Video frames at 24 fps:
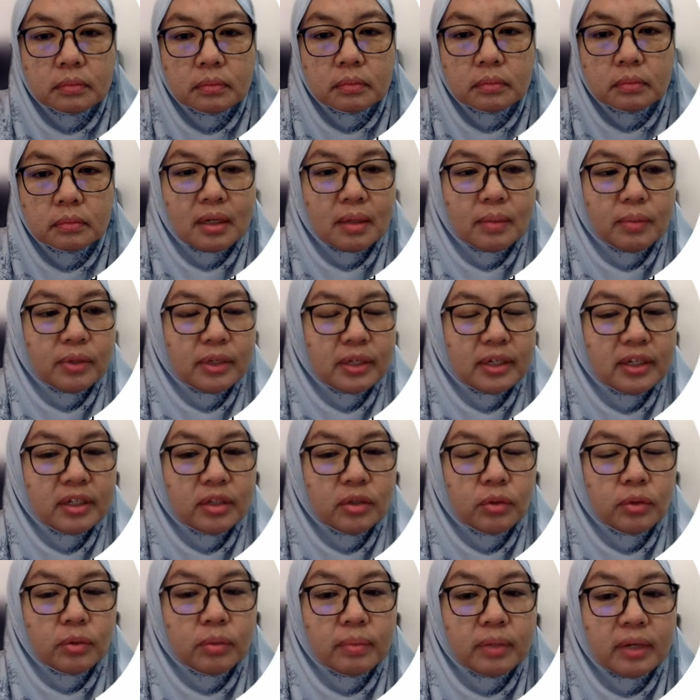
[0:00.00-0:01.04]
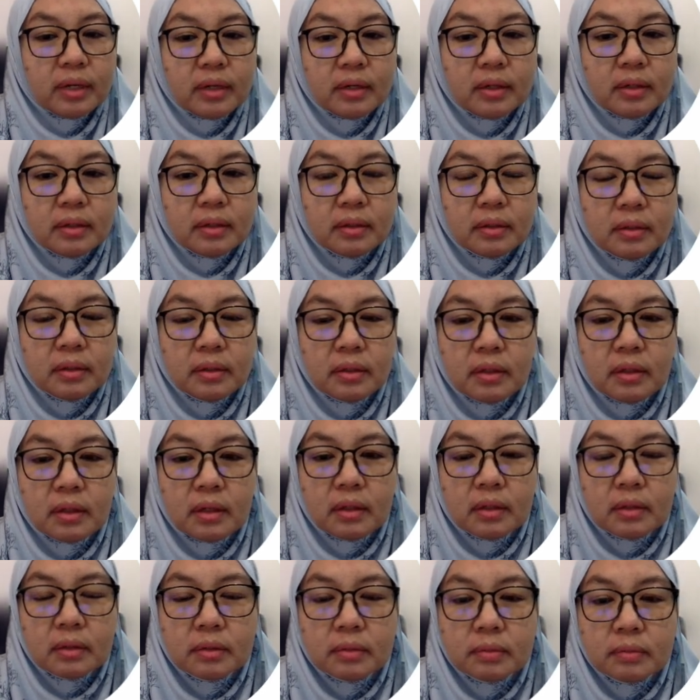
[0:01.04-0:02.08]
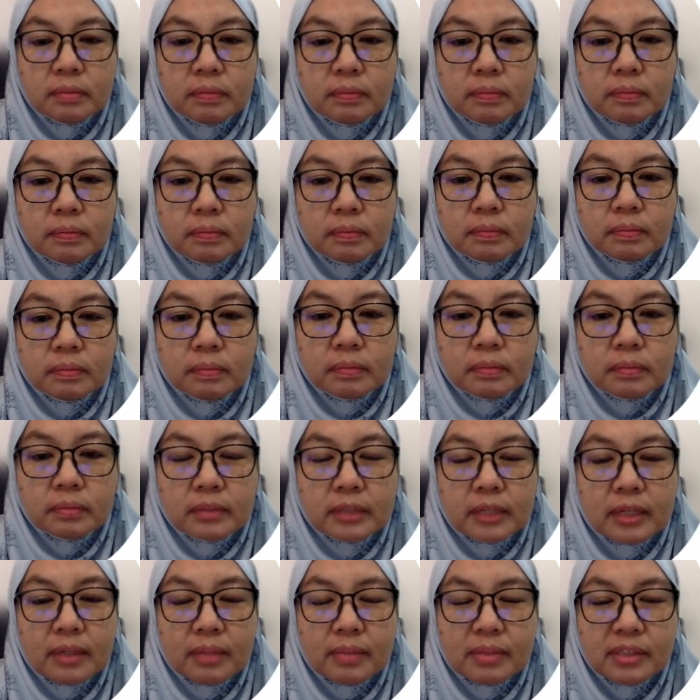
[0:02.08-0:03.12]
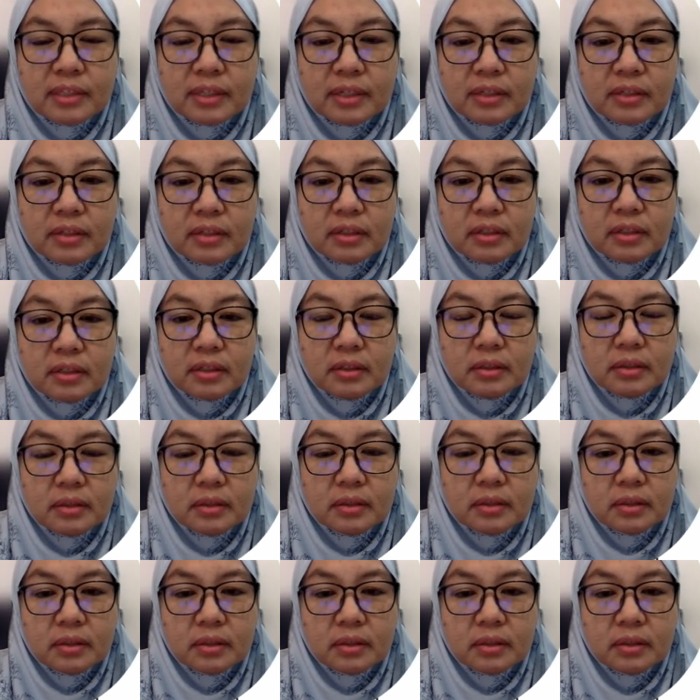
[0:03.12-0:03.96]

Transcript: Assalamualaikum and salam sejahtera,